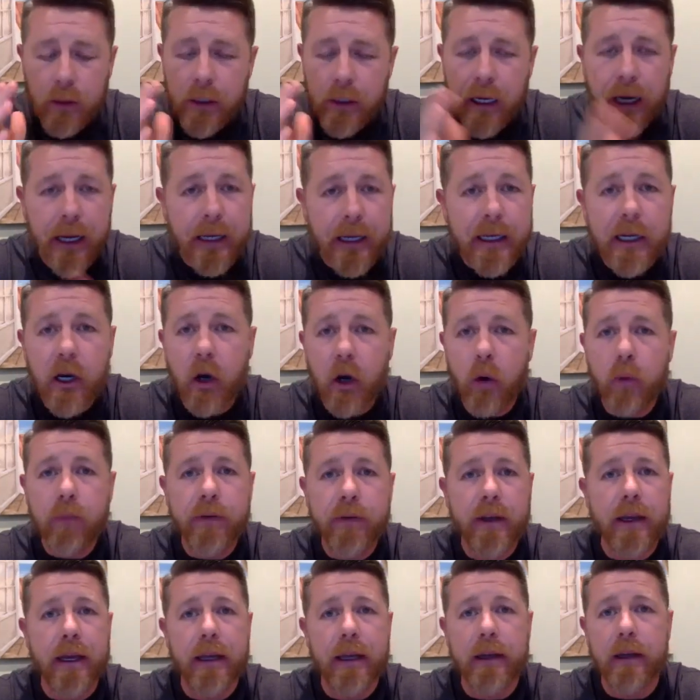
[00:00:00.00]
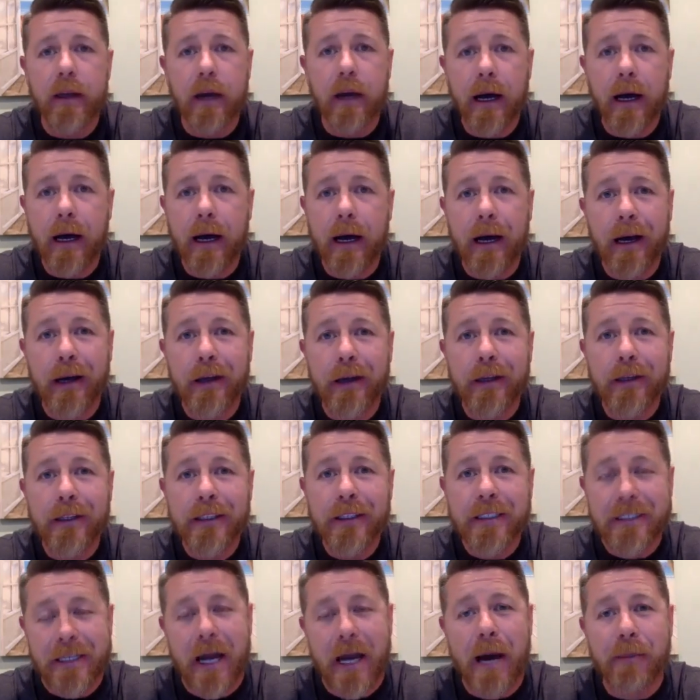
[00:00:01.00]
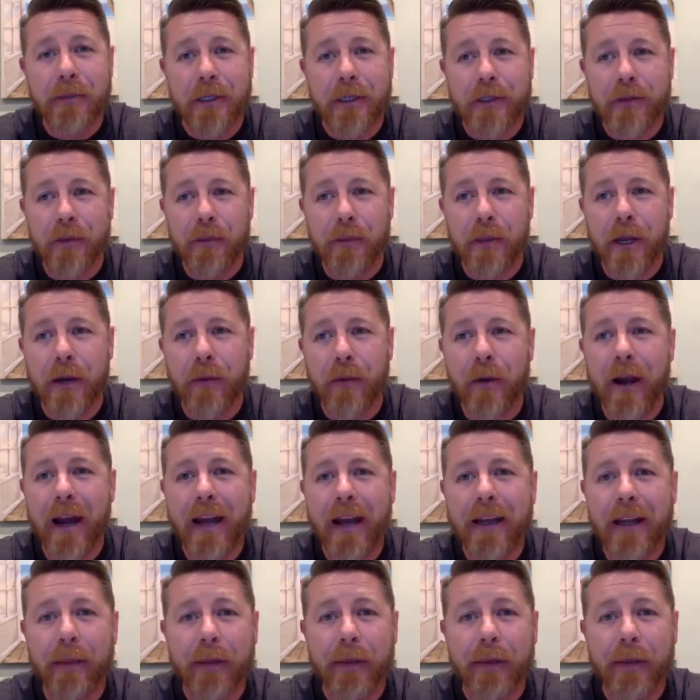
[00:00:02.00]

COVID stopped us from there, right?